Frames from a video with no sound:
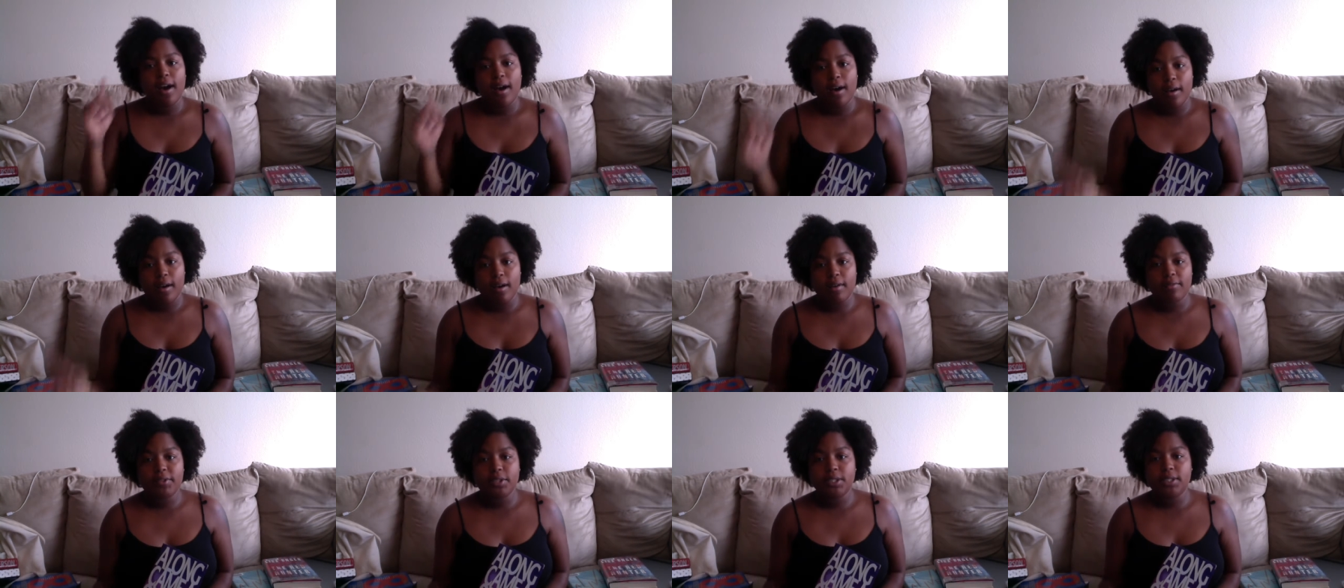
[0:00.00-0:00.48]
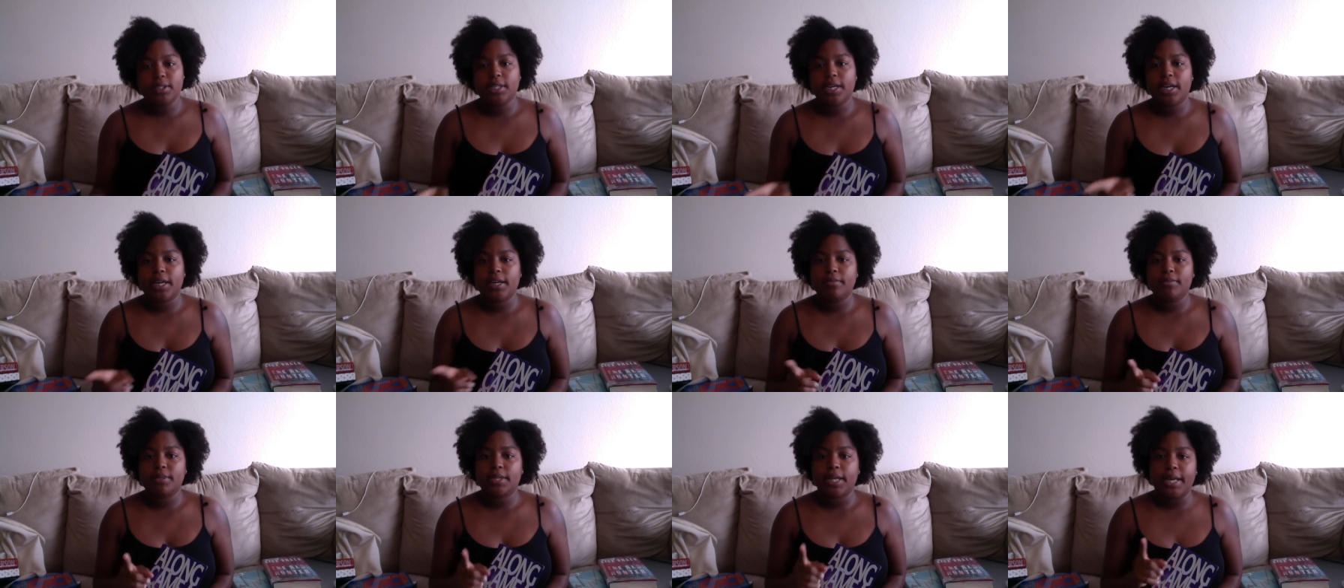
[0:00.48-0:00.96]

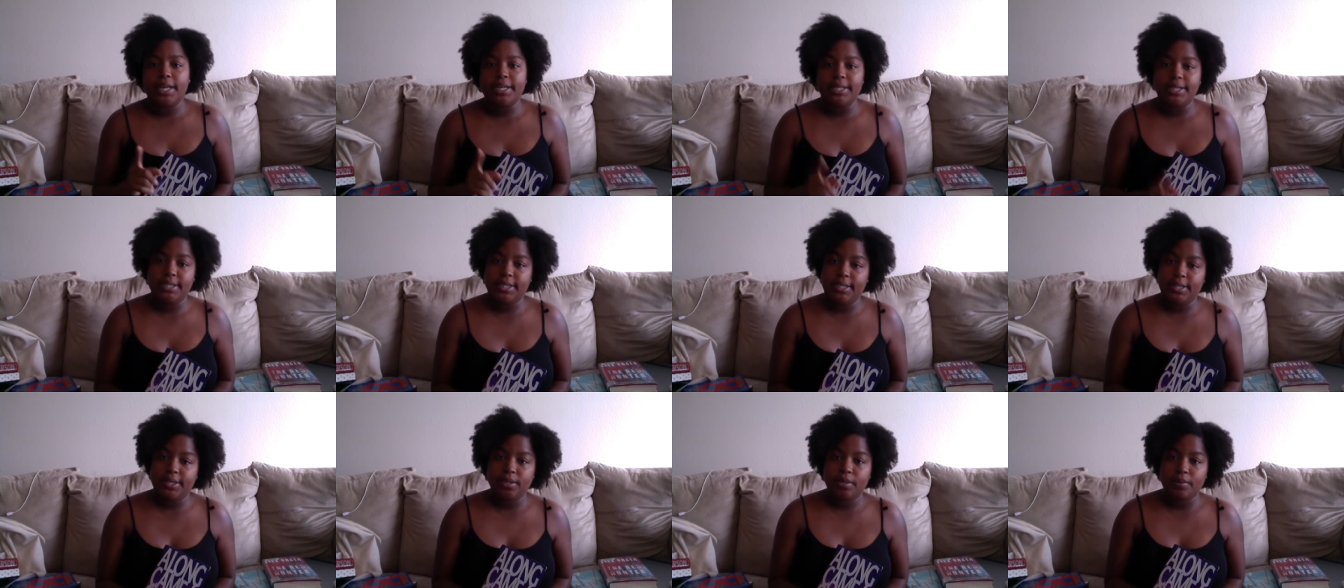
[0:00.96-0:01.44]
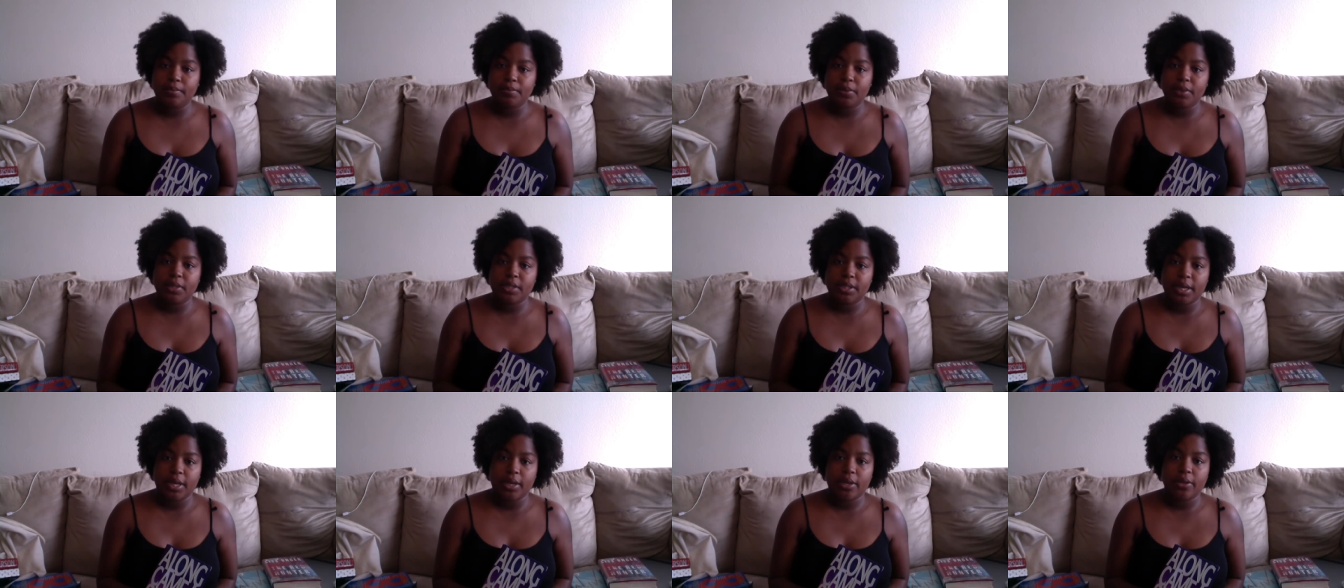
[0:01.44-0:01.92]
oftentimes I see the
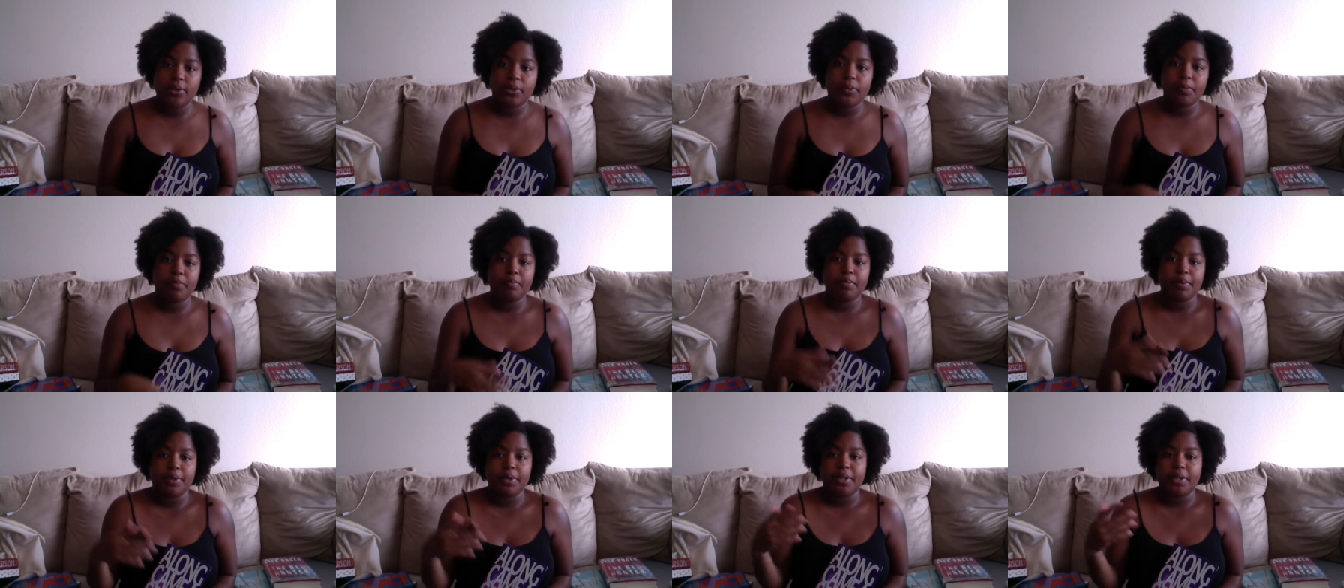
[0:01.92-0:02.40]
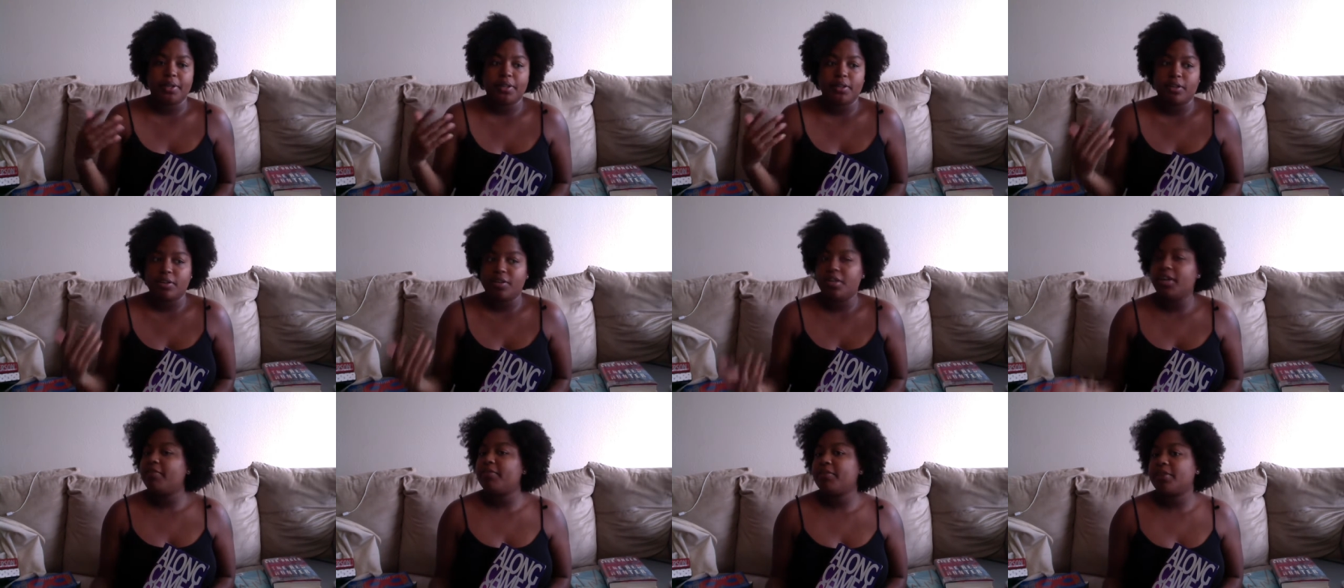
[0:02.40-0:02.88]
books out, but
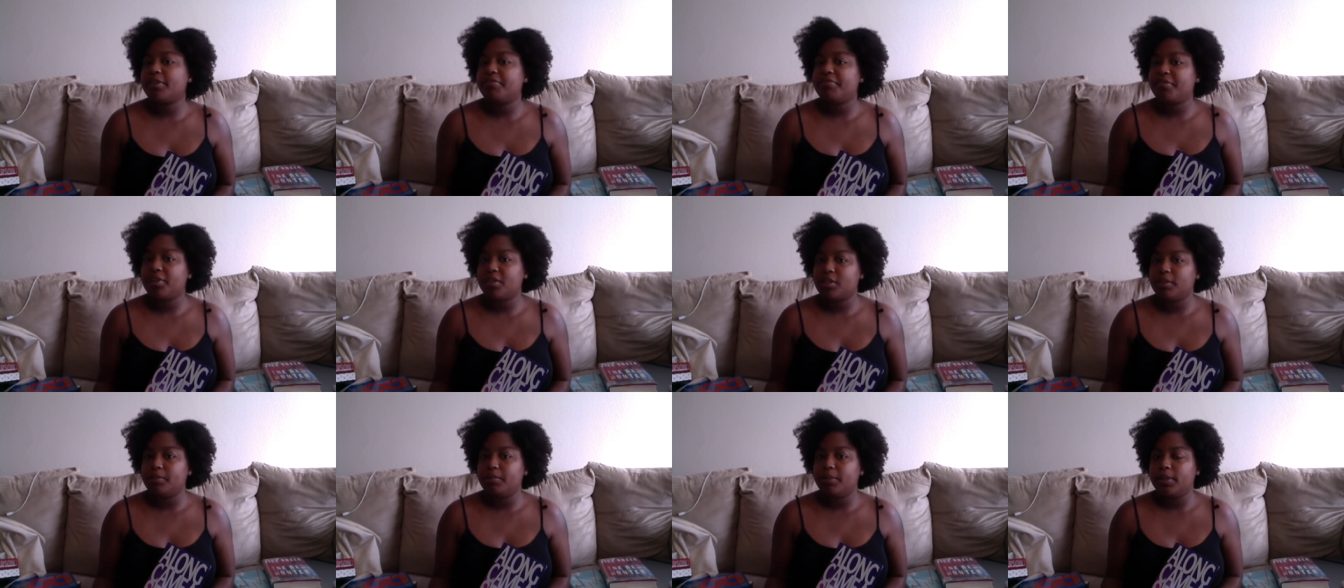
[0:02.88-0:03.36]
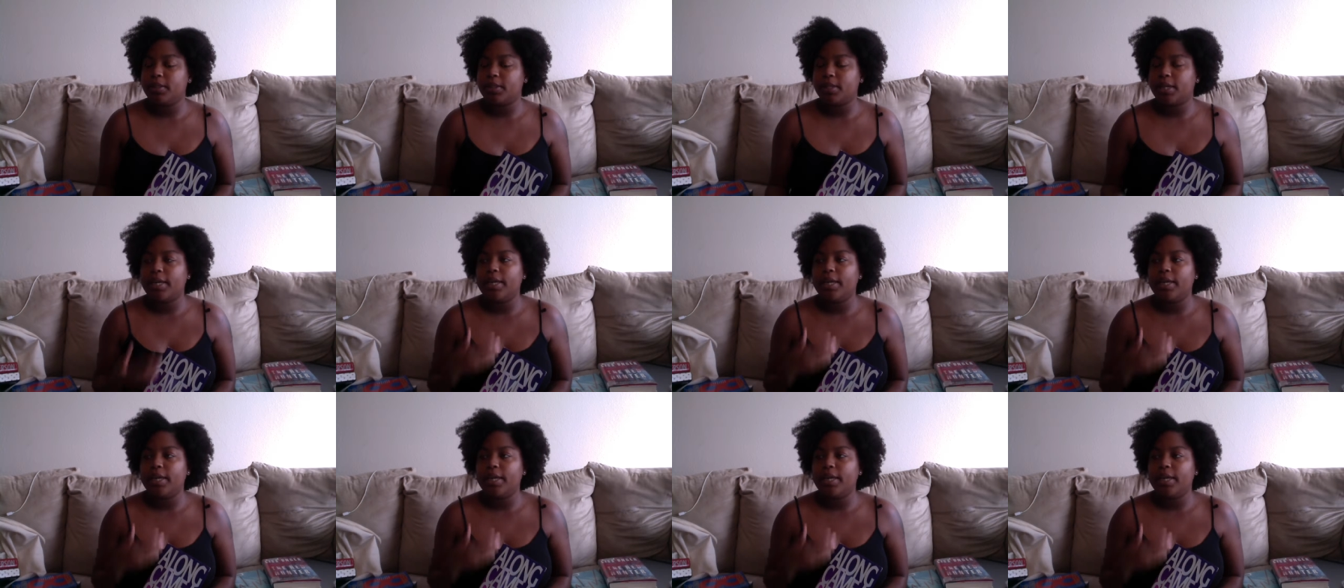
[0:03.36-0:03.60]
they're never the first book.